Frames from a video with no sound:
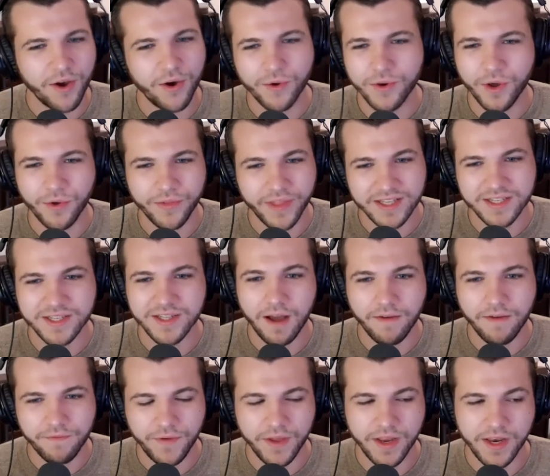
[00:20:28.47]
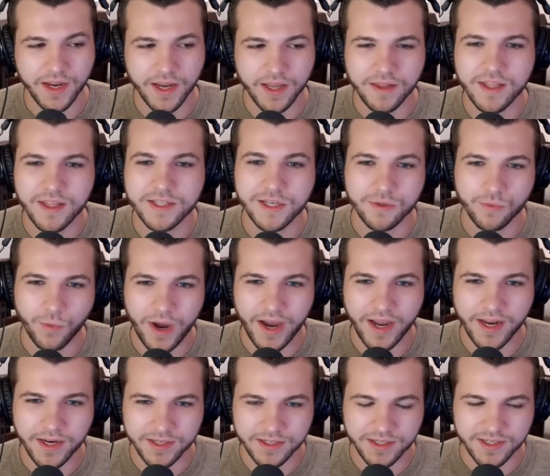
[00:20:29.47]
oh no, that's not fitting, and this is why
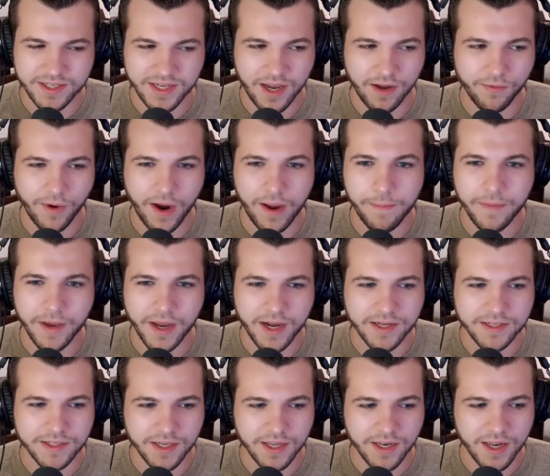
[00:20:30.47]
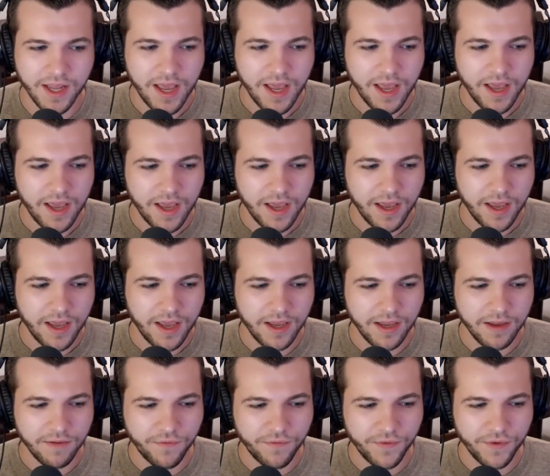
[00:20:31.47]
it doesn't sound right, because
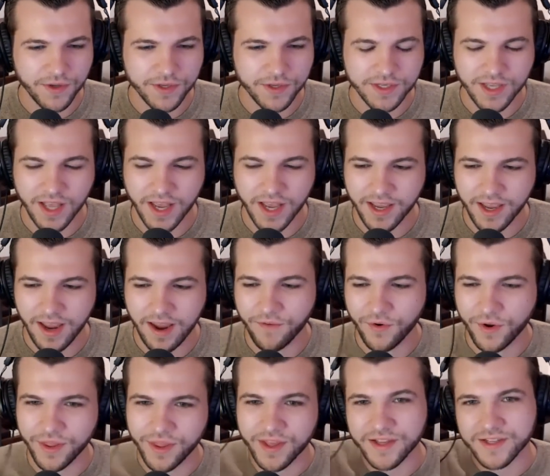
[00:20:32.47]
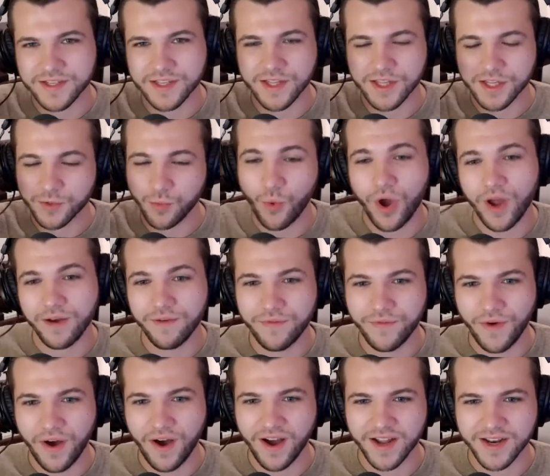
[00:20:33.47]
it feels like everything's in this one
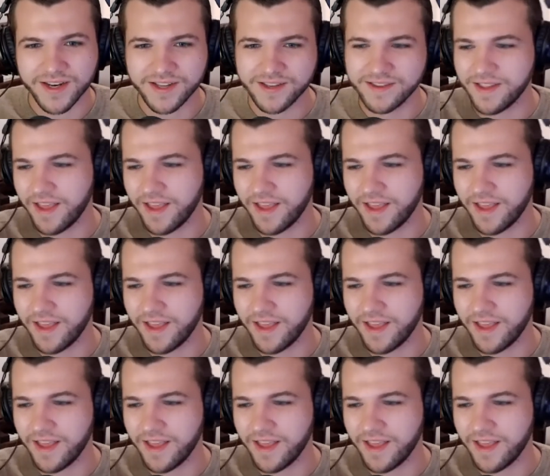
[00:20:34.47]
font,